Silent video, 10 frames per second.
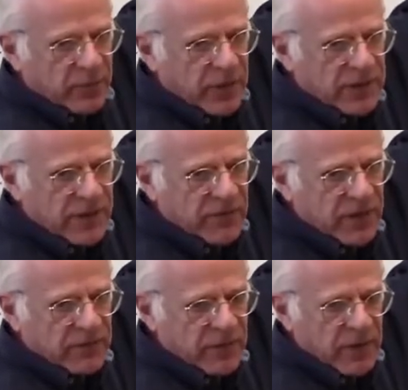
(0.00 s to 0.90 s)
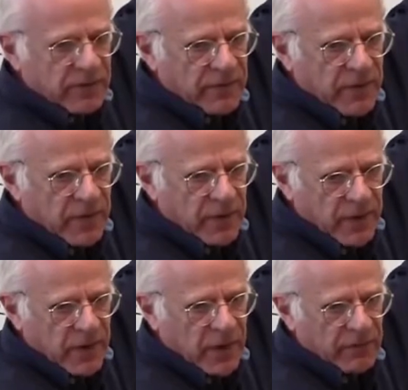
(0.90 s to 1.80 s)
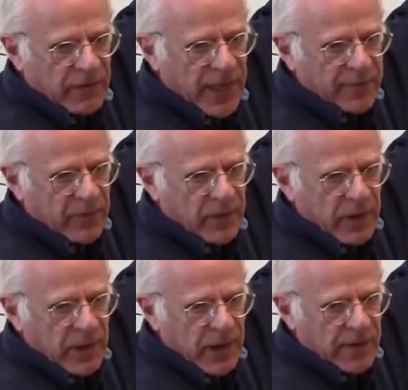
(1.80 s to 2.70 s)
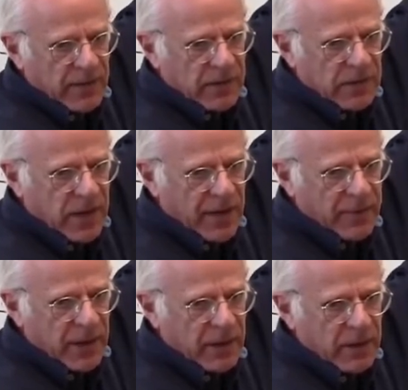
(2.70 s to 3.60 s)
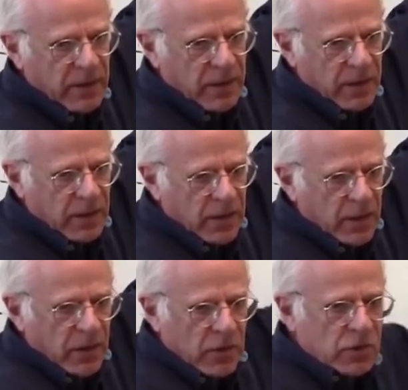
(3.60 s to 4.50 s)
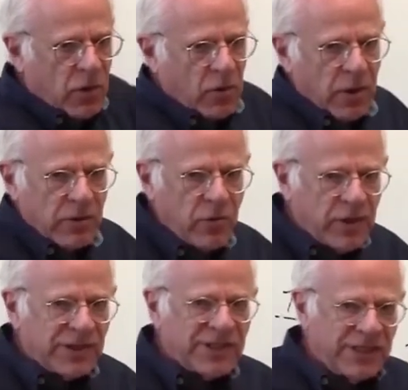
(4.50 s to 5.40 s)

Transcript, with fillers: the productivity of, of, of labor in the denominator. So you can